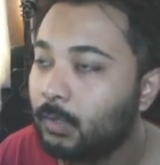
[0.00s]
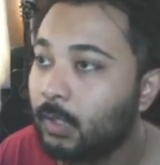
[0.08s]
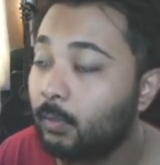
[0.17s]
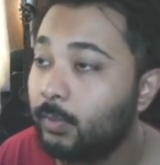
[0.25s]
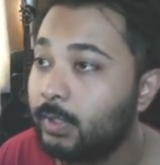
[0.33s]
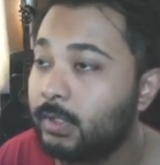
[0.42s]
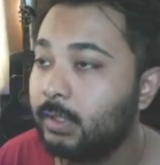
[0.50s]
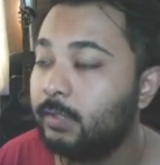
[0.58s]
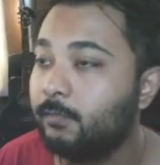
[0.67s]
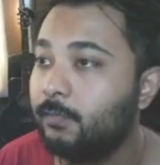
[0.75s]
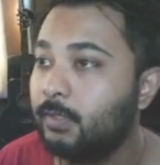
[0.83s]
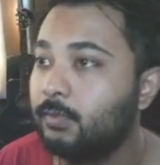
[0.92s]
and we take
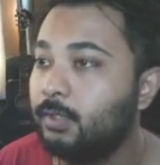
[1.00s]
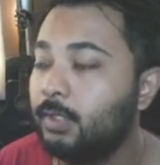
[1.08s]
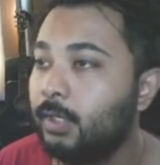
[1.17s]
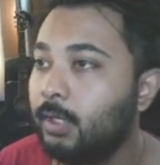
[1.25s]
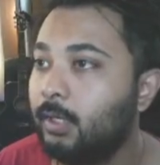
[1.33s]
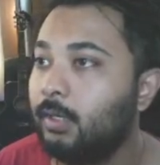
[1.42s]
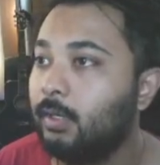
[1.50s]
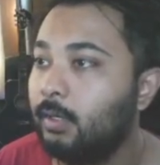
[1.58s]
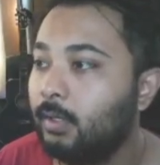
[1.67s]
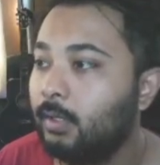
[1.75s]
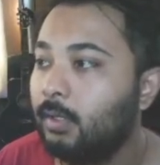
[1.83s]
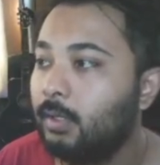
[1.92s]
the victory here.
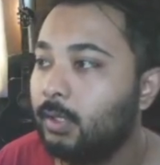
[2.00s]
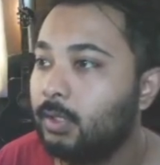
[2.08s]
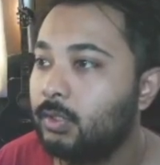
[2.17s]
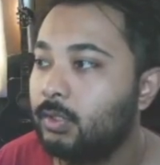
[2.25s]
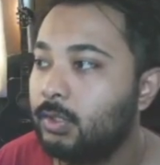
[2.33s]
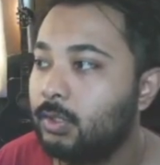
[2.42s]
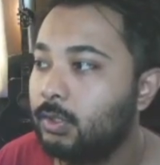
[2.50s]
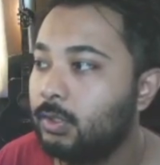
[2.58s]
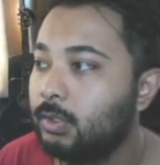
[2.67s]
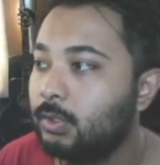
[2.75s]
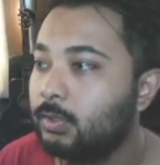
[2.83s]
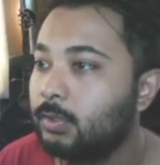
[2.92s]

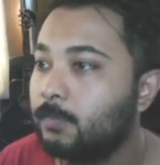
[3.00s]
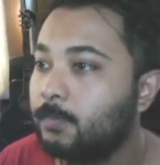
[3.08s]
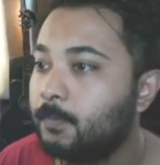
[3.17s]
GG's.